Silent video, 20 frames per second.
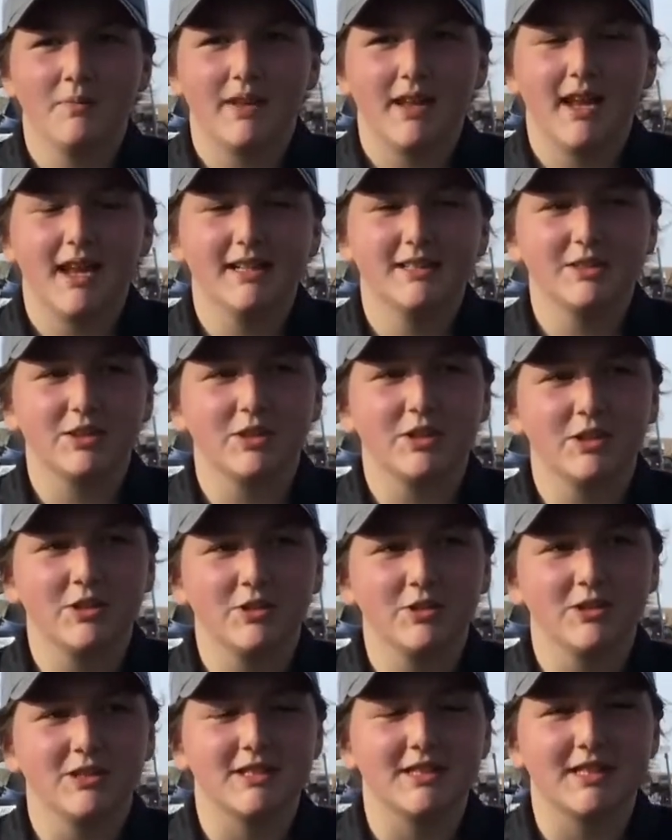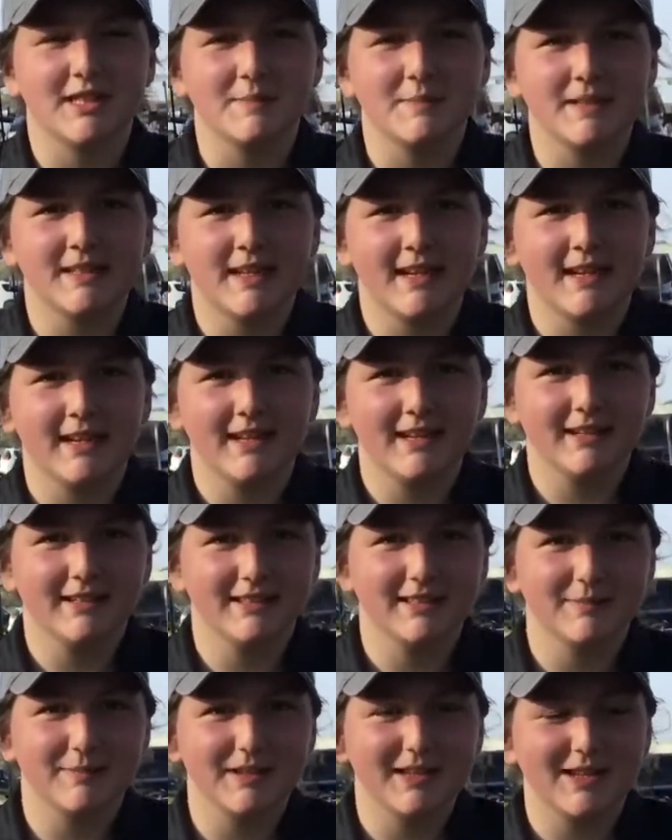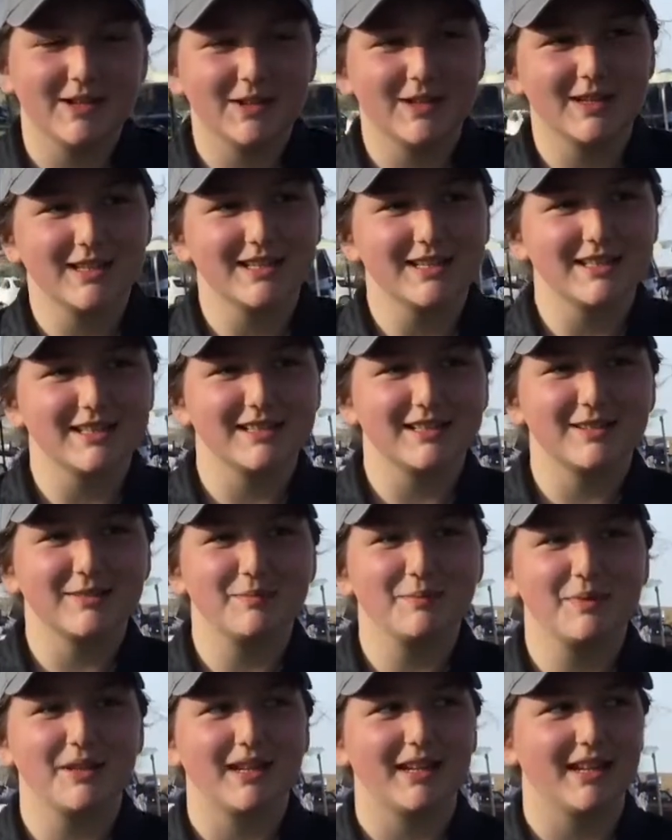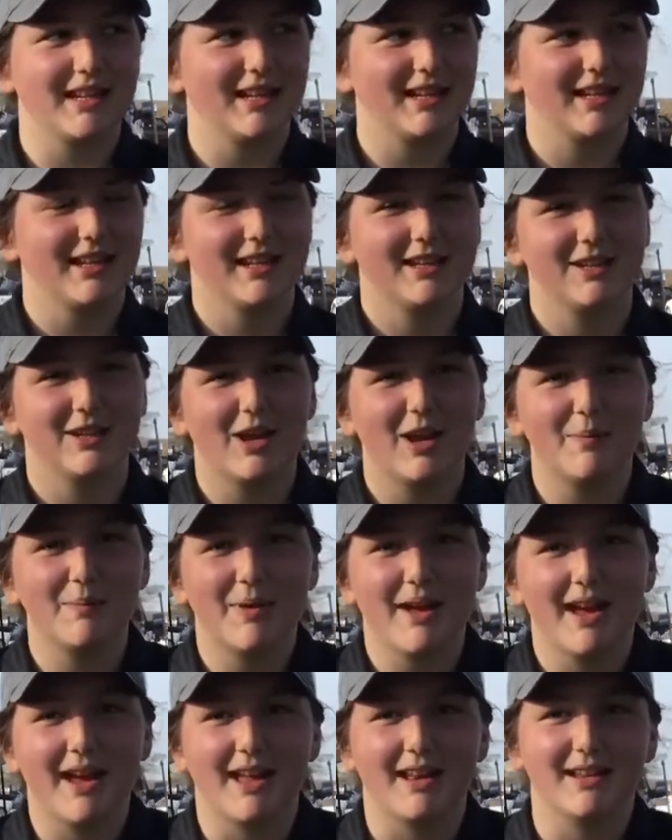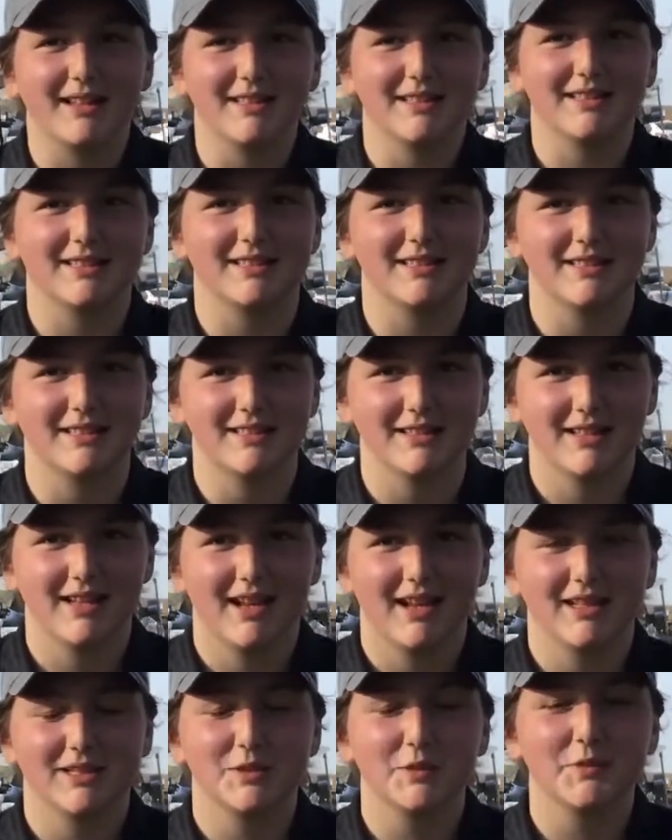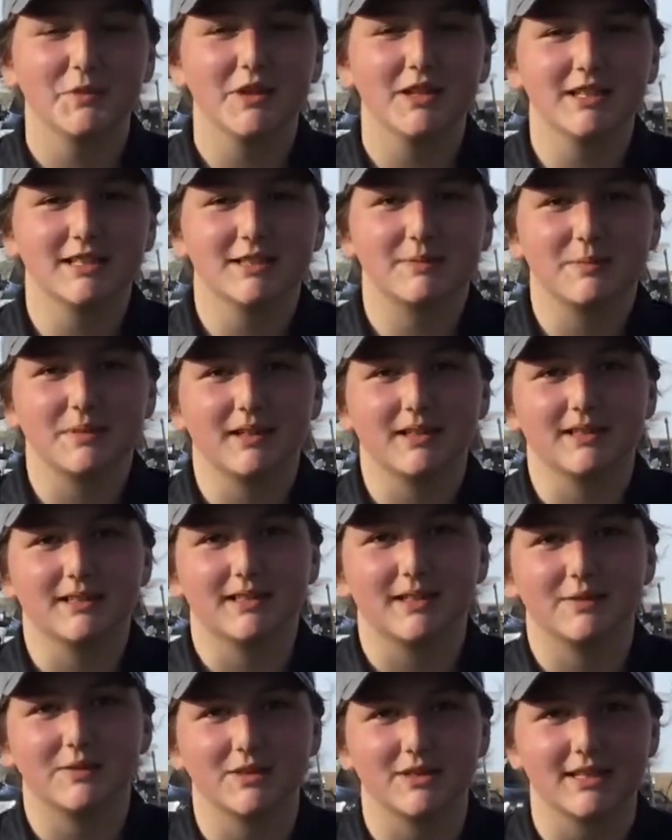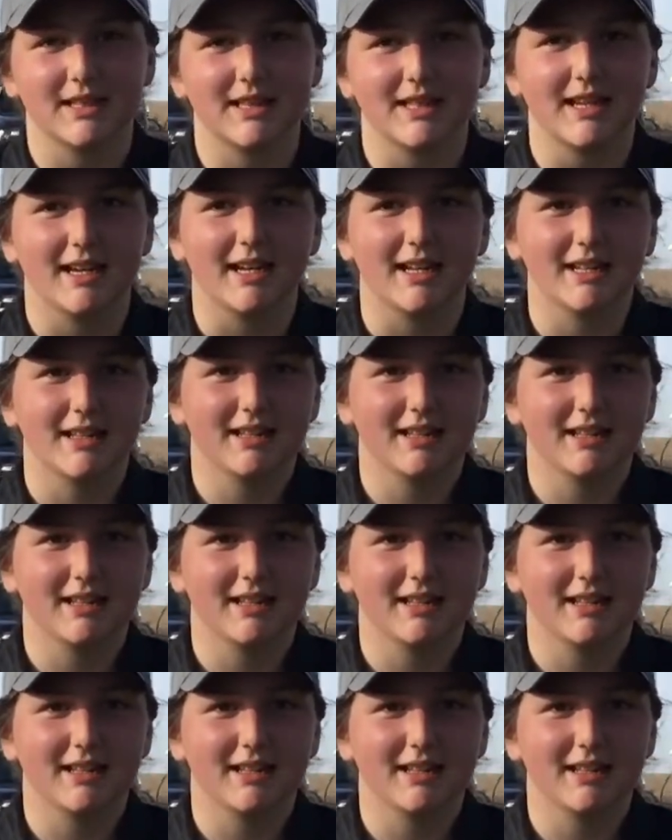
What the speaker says: It's a little intimidating, to be honest, but not bad. It's a fun experience, I will say that.